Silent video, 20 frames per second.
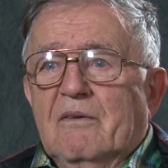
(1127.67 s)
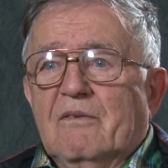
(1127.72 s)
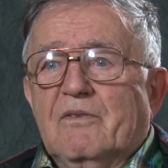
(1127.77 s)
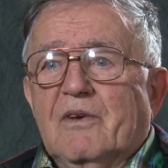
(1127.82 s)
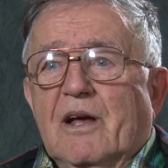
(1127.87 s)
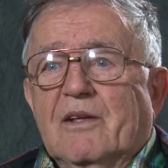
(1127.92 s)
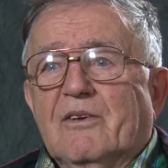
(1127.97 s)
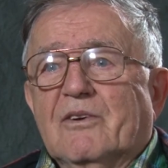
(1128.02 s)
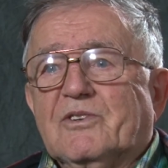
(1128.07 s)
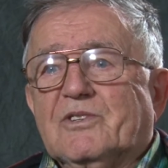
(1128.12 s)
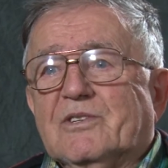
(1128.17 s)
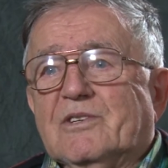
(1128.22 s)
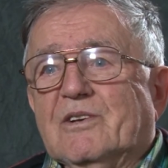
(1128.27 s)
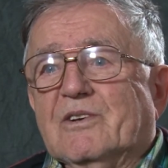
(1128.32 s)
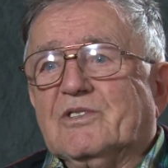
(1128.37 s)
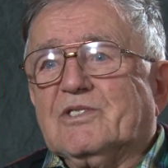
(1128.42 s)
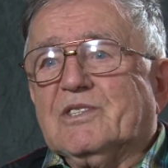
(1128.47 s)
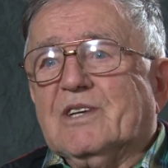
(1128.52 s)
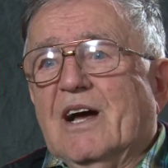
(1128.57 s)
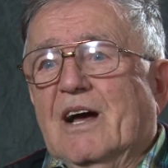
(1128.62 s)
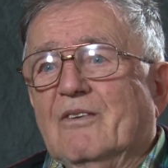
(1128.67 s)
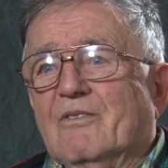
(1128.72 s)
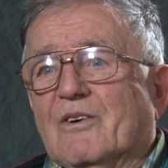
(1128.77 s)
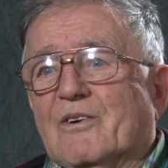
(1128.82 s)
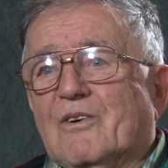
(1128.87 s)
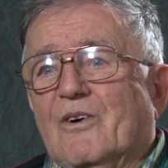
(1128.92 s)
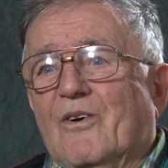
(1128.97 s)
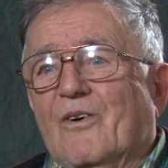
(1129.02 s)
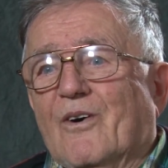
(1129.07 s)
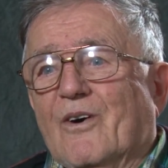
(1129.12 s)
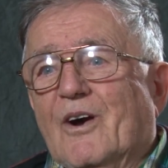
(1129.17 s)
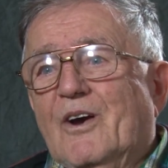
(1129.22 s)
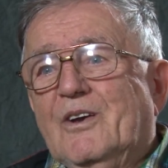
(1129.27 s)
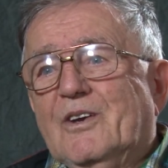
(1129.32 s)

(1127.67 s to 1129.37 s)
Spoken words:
fact, I seen a sign on a car.